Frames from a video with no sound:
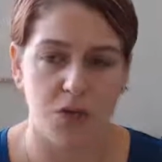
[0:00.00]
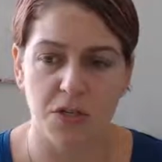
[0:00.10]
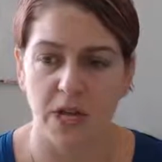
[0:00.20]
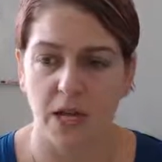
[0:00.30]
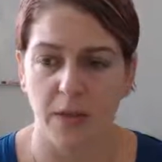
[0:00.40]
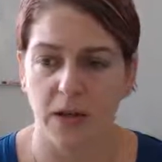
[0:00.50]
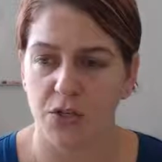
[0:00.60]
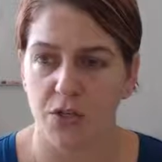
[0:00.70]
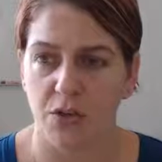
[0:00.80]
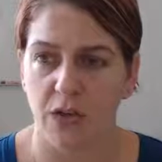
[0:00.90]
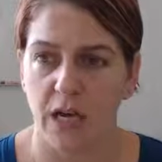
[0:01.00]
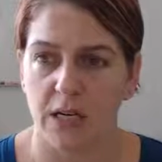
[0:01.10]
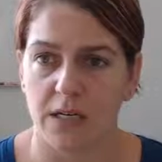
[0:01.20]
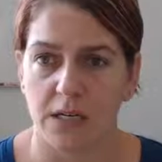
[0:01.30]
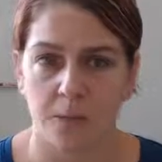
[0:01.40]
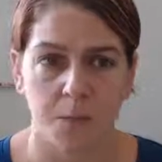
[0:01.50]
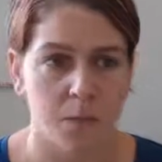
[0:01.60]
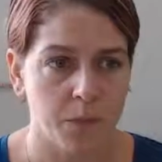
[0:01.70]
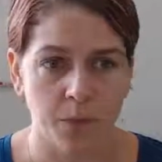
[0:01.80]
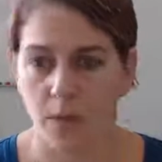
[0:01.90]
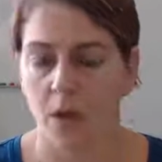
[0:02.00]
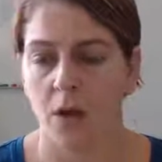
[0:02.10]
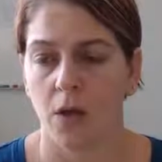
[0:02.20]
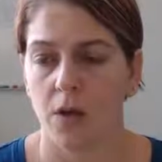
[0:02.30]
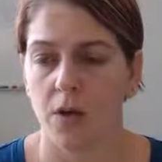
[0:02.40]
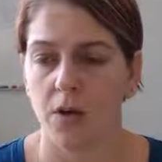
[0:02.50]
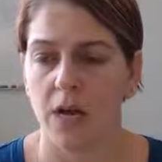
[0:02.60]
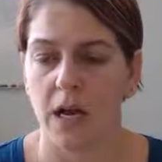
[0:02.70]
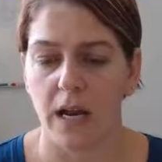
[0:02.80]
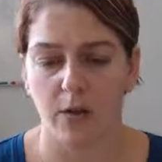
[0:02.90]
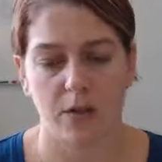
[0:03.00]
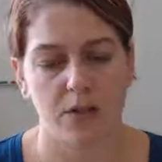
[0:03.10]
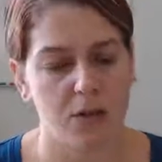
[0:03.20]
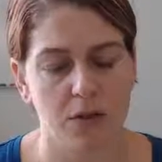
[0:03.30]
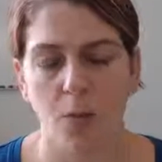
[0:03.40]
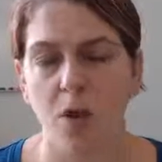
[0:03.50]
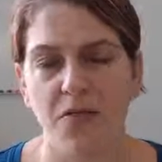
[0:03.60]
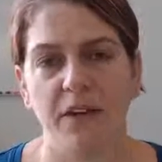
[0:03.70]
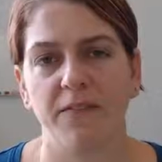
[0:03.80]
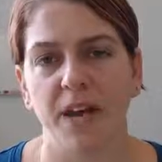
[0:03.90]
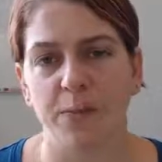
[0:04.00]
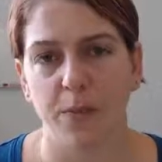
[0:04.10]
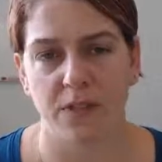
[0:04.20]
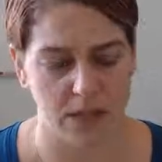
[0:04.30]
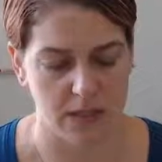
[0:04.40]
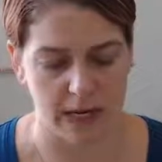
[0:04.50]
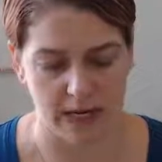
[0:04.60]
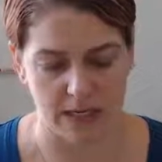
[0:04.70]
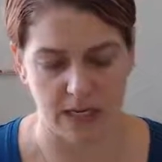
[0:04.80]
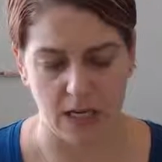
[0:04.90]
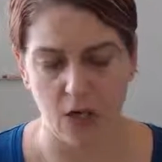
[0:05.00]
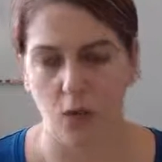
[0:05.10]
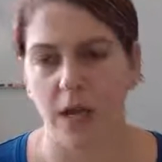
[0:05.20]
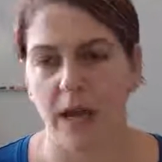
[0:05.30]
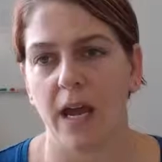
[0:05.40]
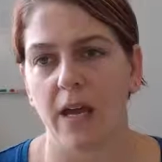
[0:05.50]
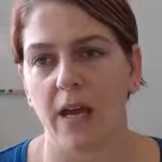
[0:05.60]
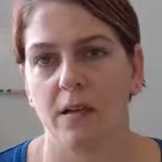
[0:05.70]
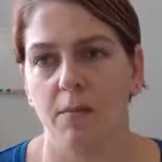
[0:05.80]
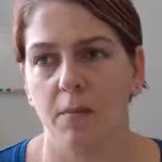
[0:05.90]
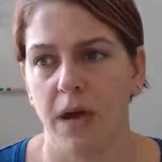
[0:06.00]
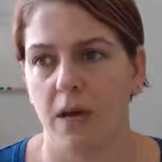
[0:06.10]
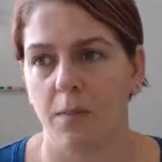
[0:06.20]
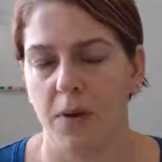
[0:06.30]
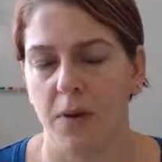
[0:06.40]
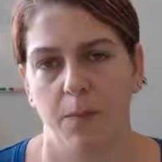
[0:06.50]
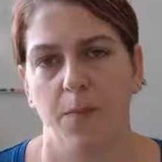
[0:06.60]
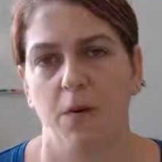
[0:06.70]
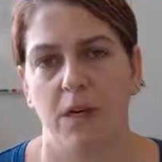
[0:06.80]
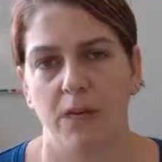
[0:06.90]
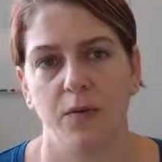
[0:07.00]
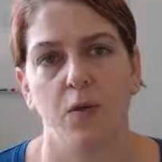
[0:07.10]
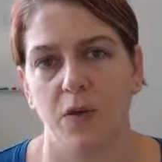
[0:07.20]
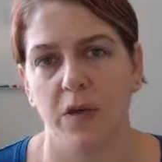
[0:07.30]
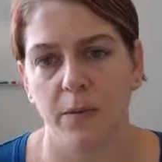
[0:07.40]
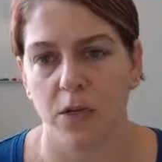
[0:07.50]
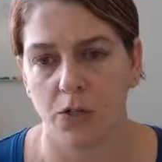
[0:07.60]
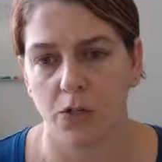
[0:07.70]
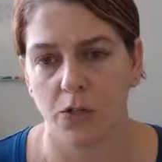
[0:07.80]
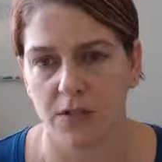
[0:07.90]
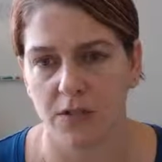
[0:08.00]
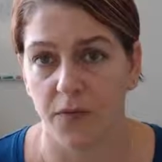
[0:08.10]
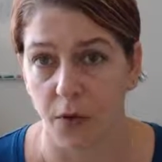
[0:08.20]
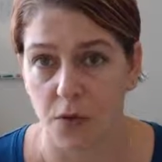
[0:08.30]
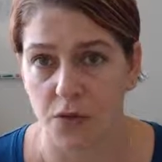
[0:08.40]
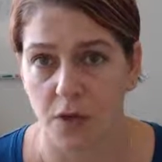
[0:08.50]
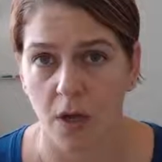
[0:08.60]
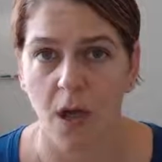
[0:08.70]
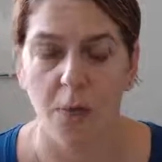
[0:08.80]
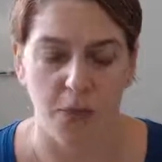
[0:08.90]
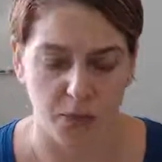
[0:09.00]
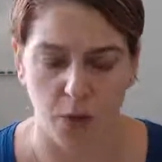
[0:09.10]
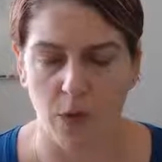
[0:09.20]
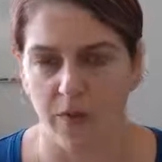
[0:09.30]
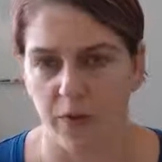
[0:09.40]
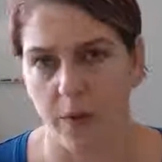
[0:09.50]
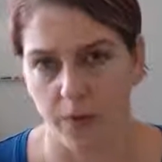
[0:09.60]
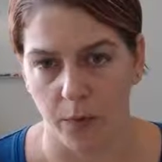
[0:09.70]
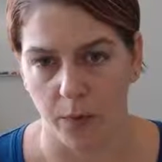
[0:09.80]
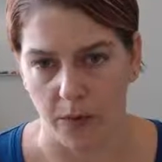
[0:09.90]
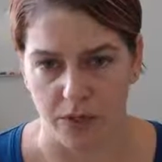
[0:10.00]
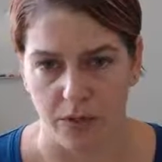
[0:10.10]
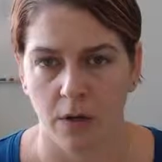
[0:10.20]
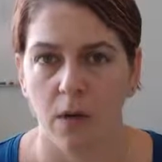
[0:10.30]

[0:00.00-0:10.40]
You just got to make sure that you're not, so the one thing Facebook doesn't like is that you can't make people give you their email address first before you give them information.